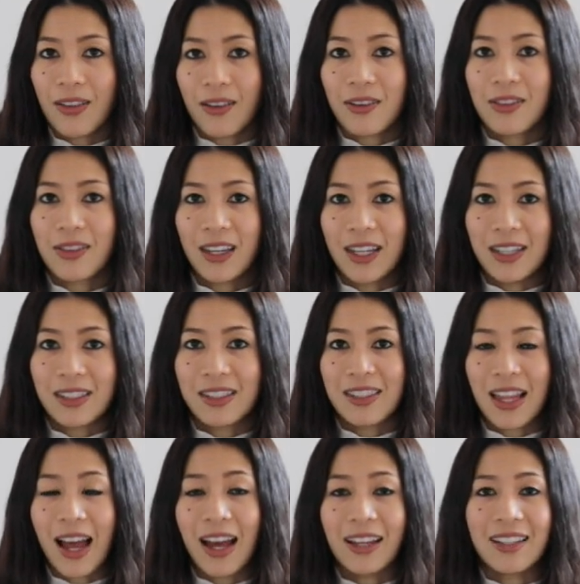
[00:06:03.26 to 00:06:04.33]
other things
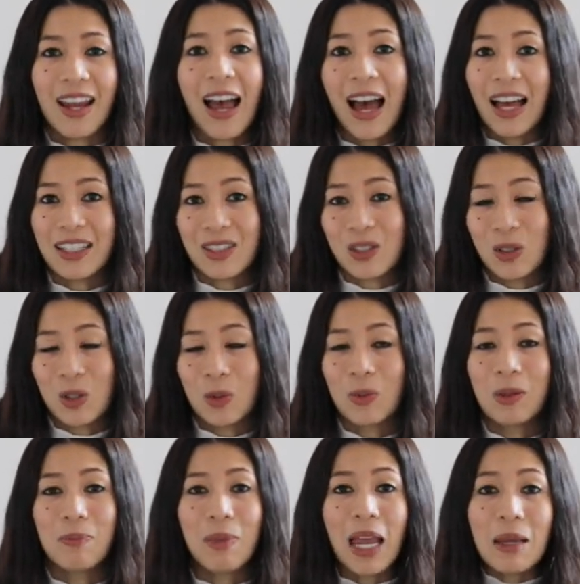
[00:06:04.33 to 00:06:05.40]
that has to do
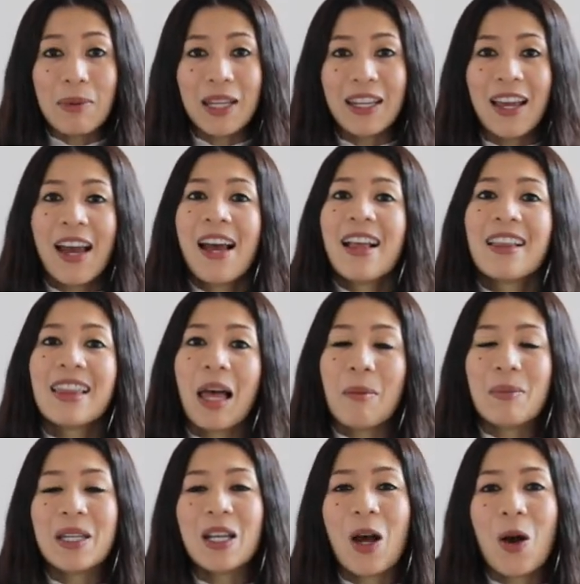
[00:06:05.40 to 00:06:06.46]
with baby, let
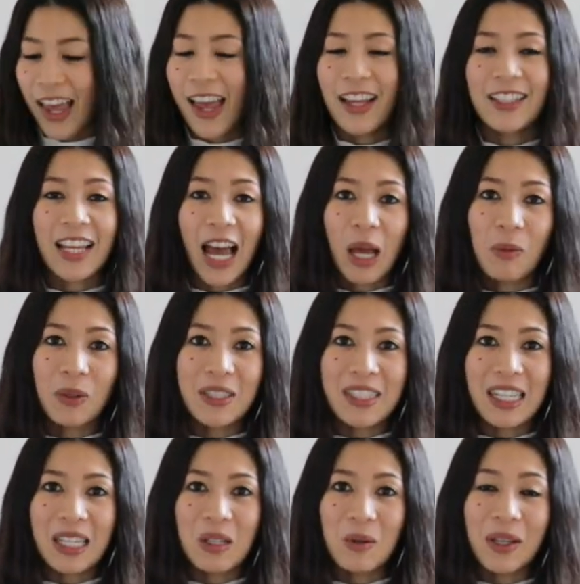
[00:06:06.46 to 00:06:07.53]
me know, and I will
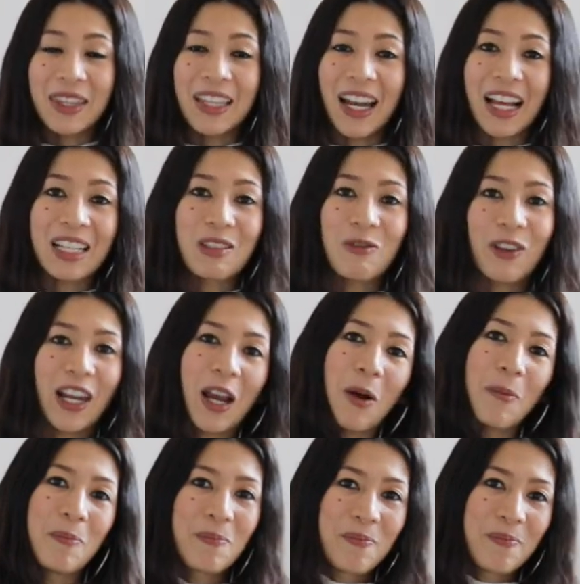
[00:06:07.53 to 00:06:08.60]
see you in the next video.